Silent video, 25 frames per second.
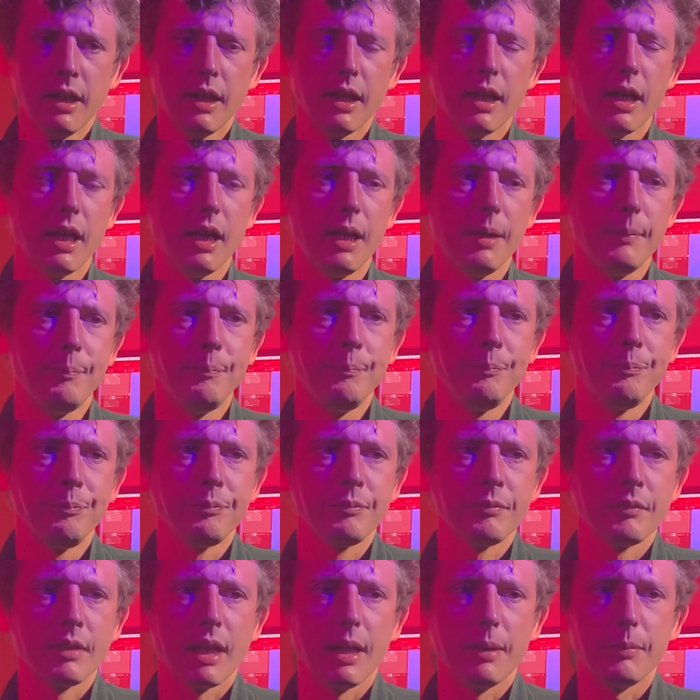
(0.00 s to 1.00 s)
Um,
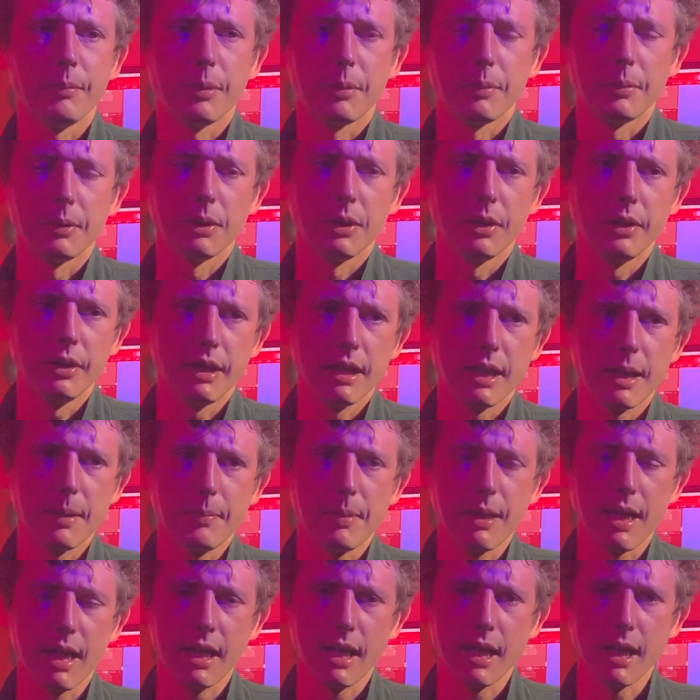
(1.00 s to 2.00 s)
and we were learning
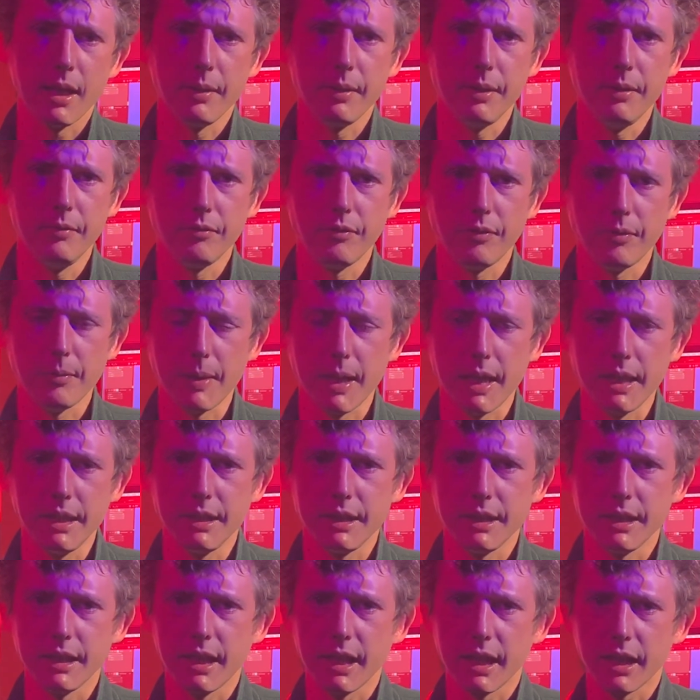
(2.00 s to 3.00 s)
about how
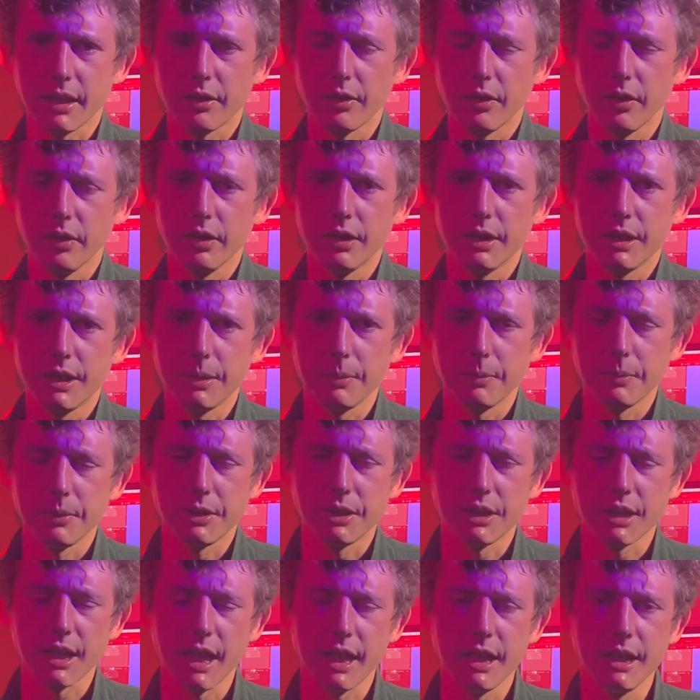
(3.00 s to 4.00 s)
information technology was
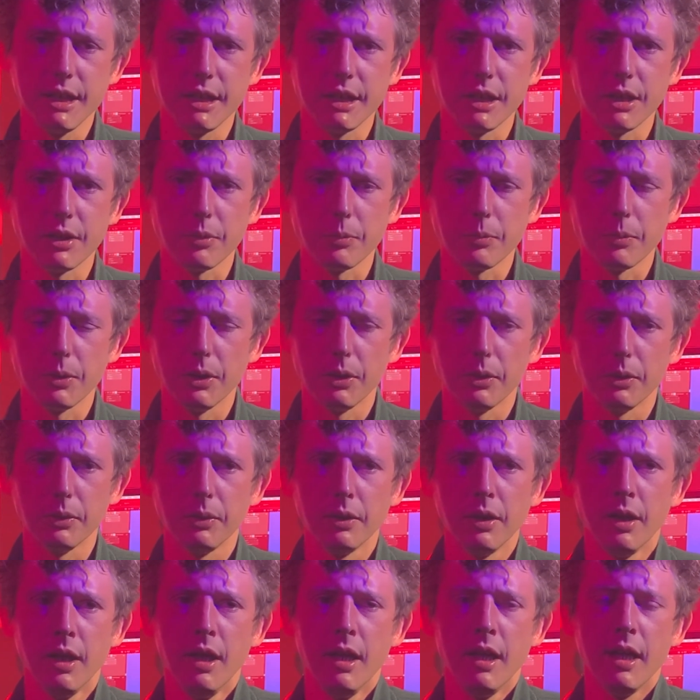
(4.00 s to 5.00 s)
changing the
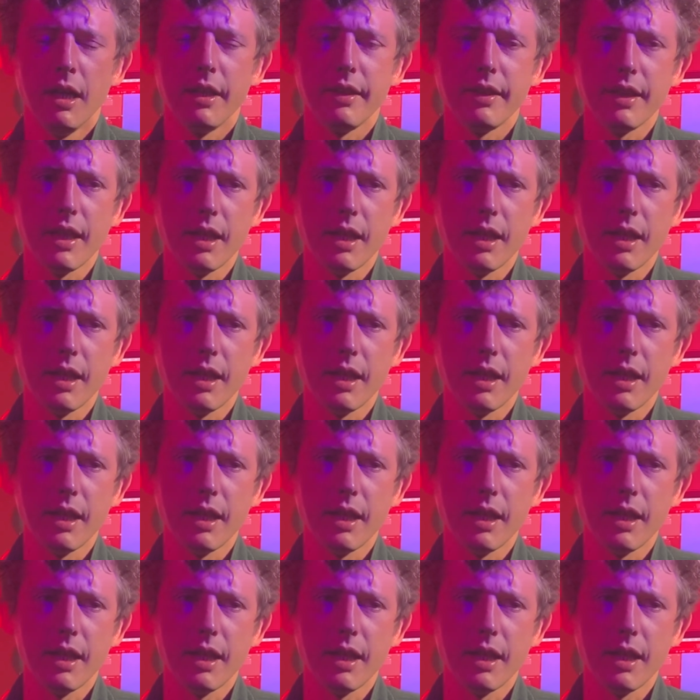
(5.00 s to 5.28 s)
world. And